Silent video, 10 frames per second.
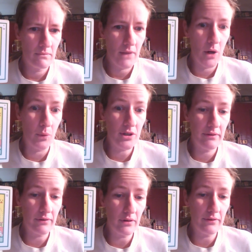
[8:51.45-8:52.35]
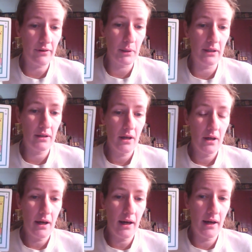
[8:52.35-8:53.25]
And once you've learned from it
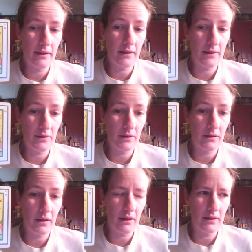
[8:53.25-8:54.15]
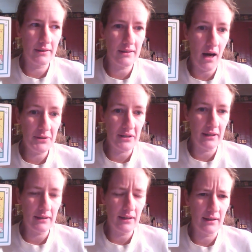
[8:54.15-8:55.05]
and not adopted
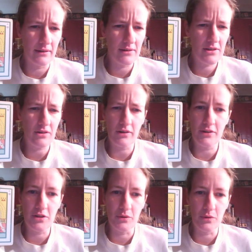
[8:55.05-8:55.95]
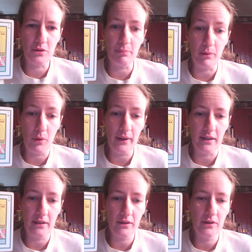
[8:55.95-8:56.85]
it and started to deploy
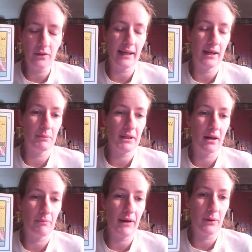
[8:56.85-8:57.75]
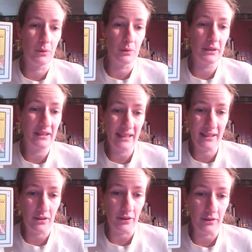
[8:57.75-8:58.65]
it, you can become that wounded
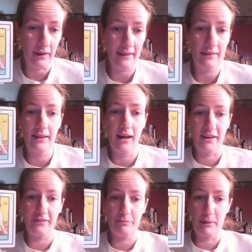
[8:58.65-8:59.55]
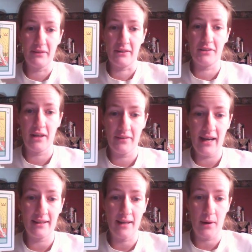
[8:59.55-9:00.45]
healer. Like the I've been there, done
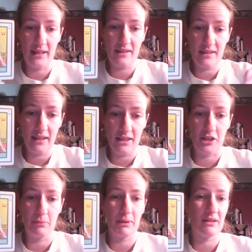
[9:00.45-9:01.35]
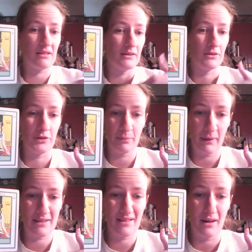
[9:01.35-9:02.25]
that, now I can teach it because I learned it
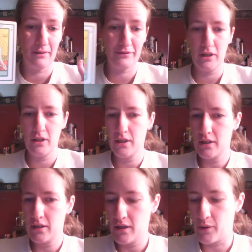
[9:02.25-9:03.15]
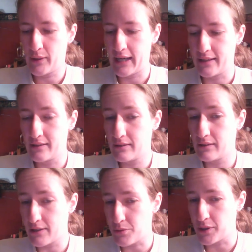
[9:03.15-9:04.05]
myself. Okay,
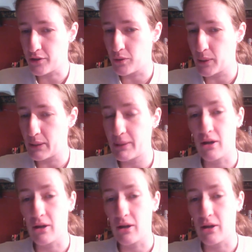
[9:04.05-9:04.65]
that's what you're going to be